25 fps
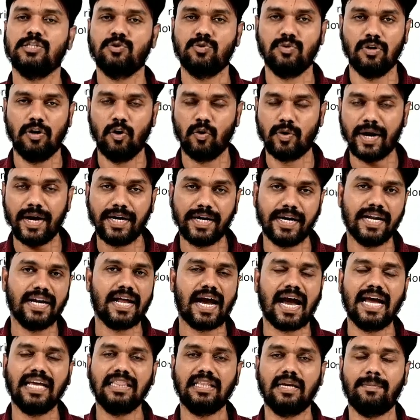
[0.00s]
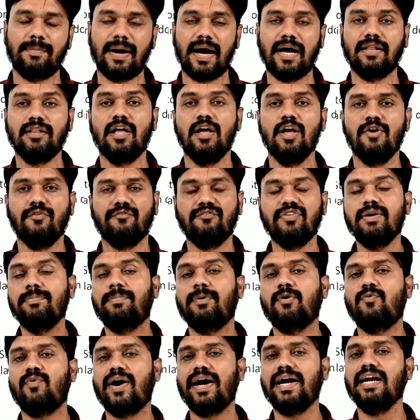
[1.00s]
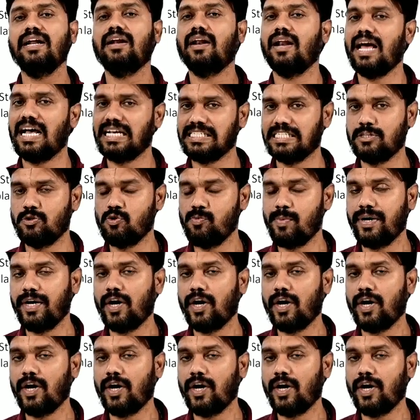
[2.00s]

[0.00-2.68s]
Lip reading: located in Hyderabad. We provide classroom